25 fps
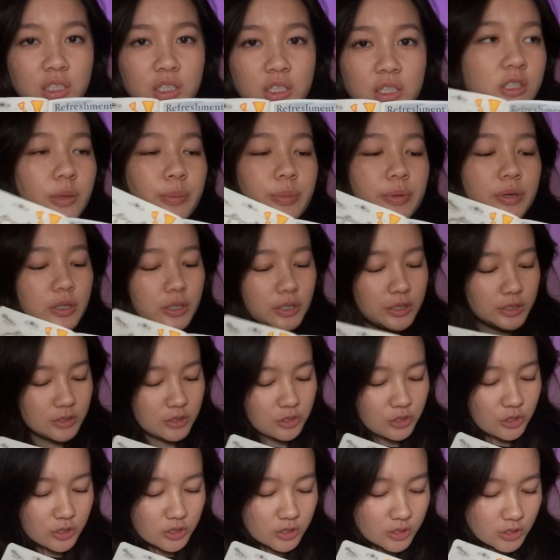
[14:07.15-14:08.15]
Typically it's
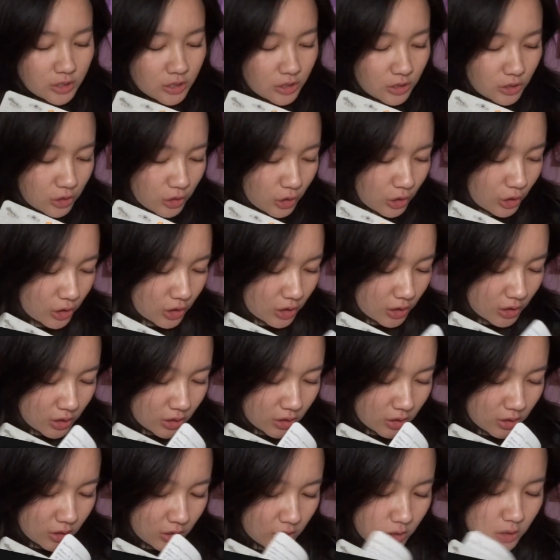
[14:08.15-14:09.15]
just gonna look
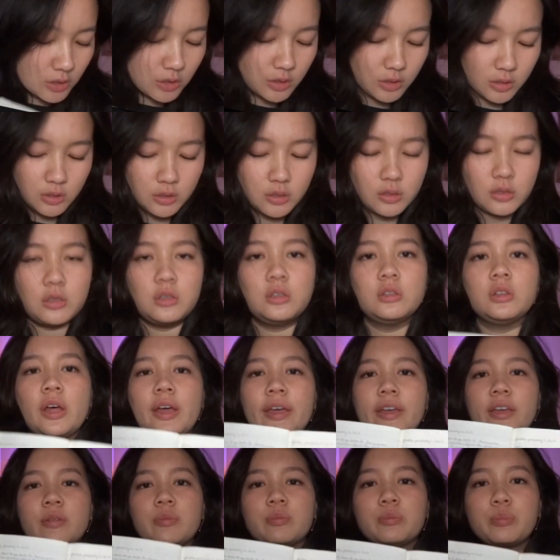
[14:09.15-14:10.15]

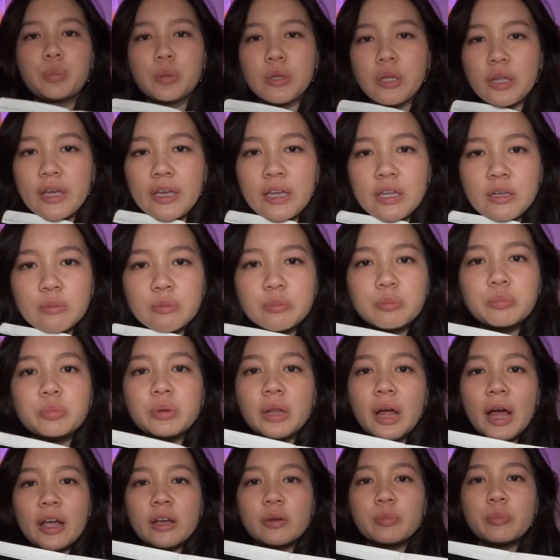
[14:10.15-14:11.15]
like plain
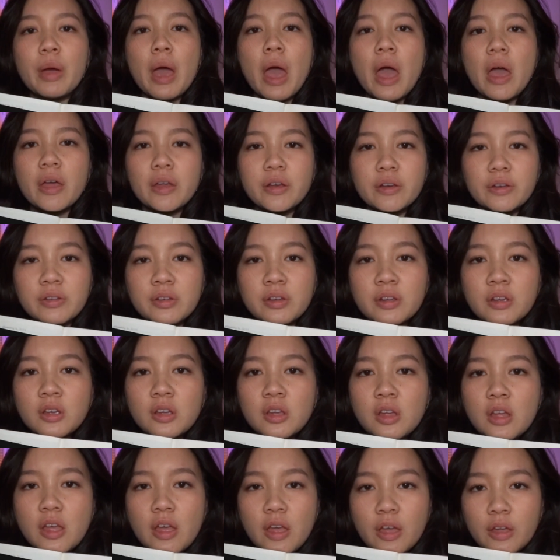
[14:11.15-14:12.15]
black pen
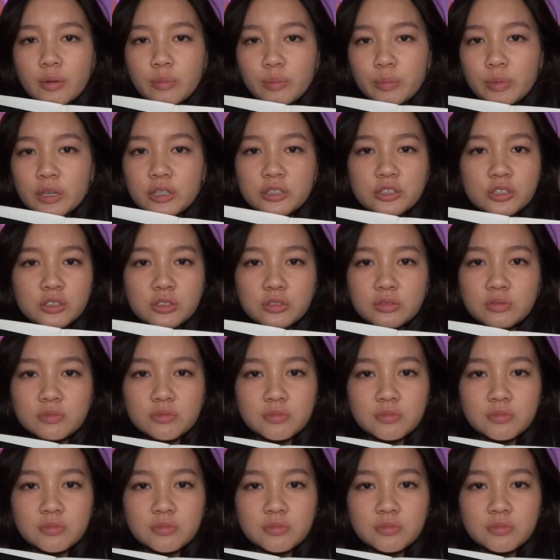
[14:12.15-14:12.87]
and me just